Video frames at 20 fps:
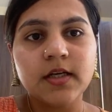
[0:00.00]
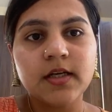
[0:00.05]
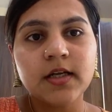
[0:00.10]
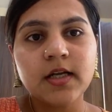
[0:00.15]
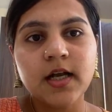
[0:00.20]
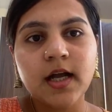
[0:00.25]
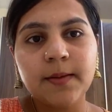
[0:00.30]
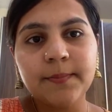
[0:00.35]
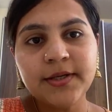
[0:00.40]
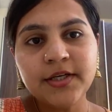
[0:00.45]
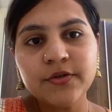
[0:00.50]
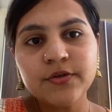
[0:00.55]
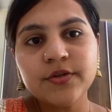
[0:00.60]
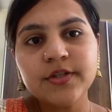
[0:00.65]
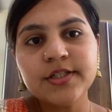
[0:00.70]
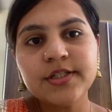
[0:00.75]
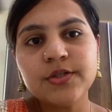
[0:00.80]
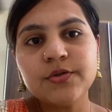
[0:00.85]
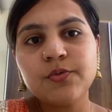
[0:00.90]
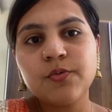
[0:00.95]
Coming to
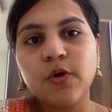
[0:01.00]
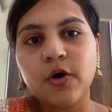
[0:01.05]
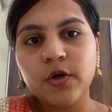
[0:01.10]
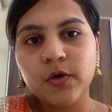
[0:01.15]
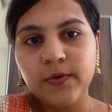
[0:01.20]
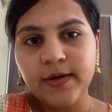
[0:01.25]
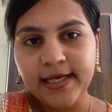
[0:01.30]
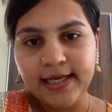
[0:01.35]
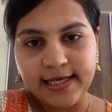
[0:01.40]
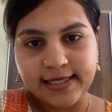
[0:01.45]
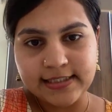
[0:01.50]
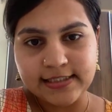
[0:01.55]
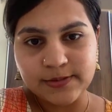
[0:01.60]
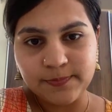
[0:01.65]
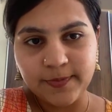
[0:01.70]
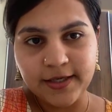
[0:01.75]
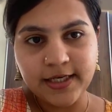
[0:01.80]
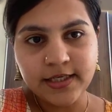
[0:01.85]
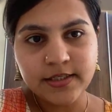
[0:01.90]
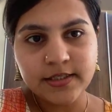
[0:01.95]
the swallowing
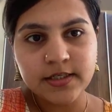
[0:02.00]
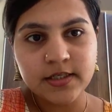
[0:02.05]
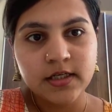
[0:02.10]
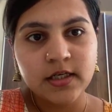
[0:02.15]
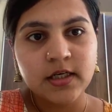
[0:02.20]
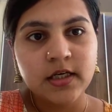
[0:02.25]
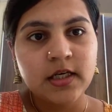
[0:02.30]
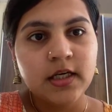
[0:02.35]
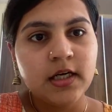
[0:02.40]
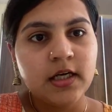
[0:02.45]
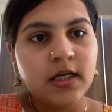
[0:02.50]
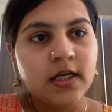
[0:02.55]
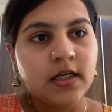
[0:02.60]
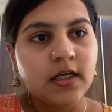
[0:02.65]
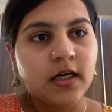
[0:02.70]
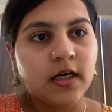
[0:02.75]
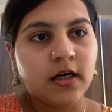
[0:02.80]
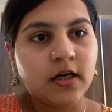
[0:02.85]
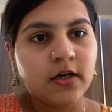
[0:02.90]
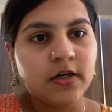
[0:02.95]
aspect,
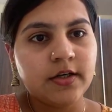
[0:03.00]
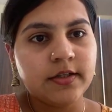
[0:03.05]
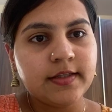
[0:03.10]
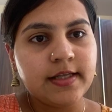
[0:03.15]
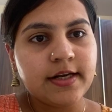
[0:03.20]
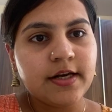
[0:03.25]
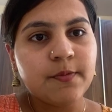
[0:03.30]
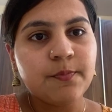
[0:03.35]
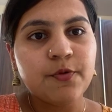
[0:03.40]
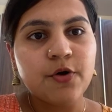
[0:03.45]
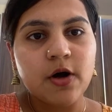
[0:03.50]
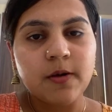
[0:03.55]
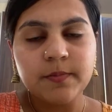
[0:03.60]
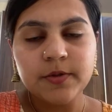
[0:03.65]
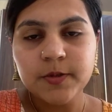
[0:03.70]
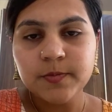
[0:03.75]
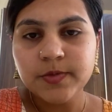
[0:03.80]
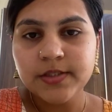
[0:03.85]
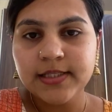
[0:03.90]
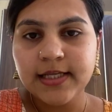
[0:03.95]
there are
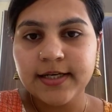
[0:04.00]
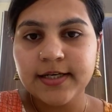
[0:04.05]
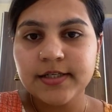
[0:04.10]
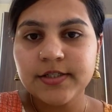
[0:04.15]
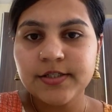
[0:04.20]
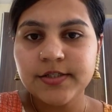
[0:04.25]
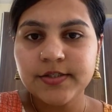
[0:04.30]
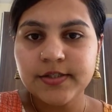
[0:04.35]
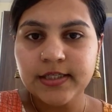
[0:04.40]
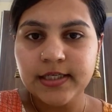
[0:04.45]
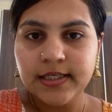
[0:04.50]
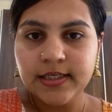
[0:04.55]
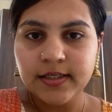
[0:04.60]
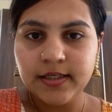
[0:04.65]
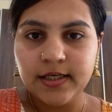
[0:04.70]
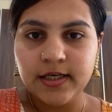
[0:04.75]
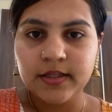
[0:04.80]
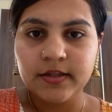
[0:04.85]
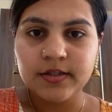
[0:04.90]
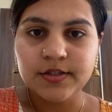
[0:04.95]
problems that are seen
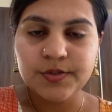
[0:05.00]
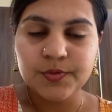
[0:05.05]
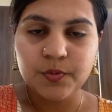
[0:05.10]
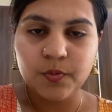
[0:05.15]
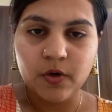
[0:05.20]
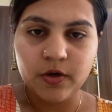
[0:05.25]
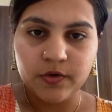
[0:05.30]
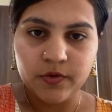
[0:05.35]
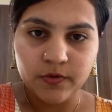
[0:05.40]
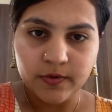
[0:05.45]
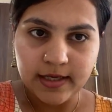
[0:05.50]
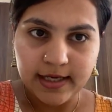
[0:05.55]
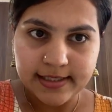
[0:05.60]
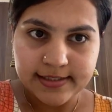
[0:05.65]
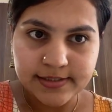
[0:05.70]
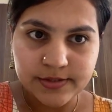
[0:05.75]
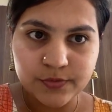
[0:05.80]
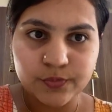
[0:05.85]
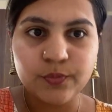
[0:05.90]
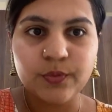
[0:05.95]
in the swallow
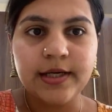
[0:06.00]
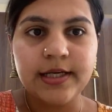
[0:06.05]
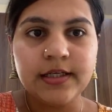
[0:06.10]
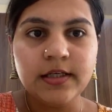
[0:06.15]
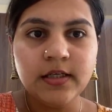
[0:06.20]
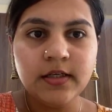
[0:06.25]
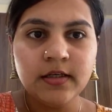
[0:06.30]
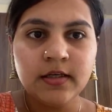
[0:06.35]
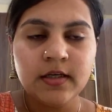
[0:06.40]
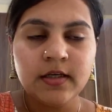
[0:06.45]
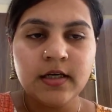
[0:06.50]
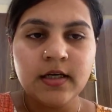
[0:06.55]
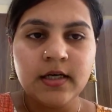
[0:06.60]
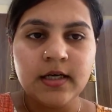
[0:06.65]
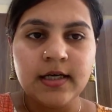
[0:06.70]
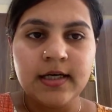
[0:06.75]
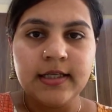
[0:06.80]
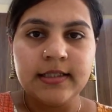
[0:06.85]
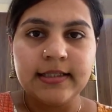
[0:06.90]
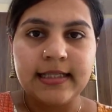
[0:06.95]
as well.
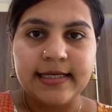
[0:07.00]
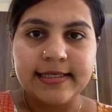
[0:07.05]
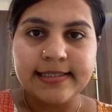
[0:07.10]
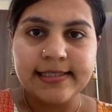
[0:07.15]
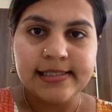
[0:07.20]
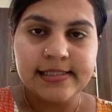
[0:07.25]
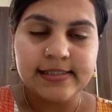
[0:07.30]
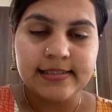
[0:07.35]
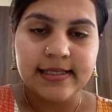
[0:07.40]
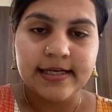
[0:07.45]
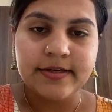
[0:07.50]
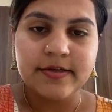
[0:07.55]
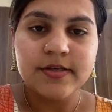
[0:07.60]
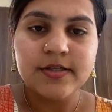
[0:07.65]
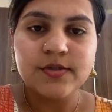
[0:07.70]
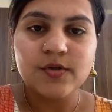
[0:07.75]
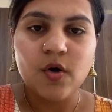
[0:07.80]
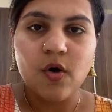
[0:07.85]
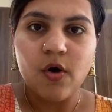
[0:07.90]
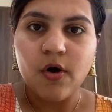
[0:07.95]
That is, there
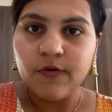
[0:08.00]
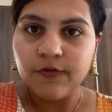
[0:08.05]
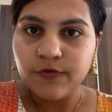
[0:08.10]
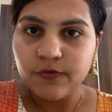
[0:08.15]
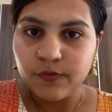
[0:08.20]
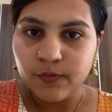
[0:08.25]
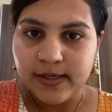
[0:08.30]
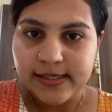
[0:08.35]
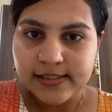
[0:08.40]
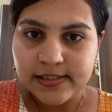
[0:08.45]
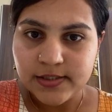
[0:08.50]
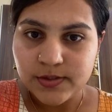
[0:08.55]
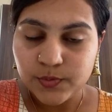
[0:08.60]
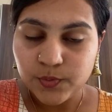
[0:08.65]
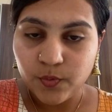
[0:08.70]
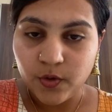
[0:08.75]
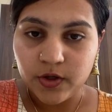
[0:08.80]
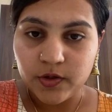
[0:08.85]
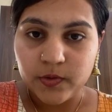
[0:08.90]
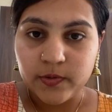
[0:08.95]
is cough while
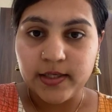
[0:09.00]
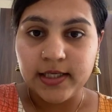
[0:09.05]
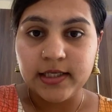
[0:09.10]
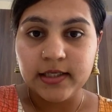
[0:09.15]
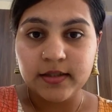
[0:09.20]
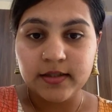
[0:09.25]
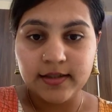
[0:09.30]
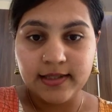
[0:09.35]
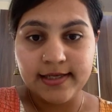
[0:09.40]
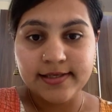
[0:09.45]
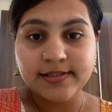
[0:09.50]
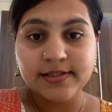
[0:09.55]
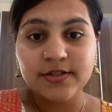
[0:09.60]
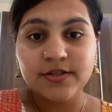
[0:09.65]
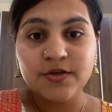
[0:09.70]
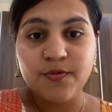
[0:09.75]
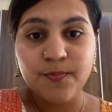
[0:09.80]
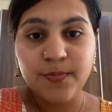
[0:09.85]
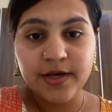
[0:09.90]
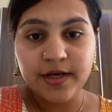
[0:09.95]
swallowing. There is a
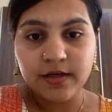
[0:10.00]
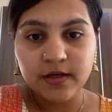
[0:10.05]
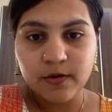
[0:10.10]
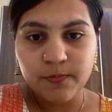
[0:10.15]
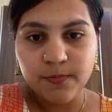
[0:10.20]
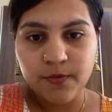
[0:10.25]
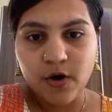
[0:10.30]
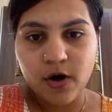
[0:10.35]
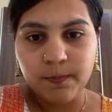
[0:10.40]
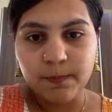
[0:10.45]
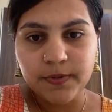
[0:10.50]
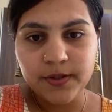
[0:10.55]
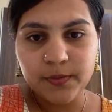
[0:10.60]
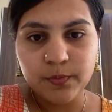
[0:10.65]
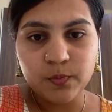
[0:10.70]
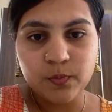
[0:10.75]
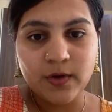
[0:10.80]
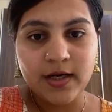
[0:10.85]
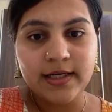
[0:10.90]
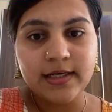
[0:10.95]
typical
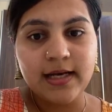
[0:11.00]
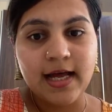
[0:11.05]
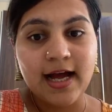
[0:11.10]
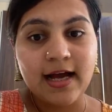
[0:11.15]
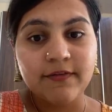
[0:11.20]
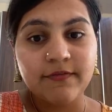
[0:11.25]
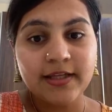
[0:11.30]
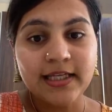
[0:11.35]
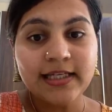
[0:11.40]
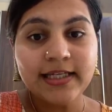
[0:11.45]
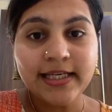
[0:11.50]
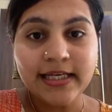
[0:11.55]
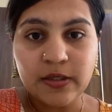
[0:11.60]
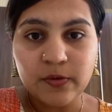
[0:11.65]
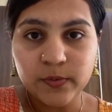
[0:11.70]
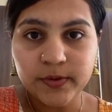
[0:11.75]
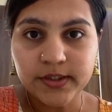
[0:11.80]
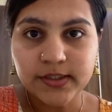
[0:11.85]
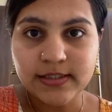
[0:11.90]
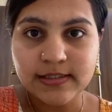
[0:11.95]
problem while having
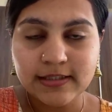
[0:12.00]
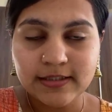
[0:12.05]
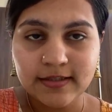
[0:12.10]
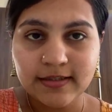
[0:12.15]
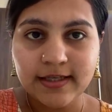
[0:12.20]
liquids.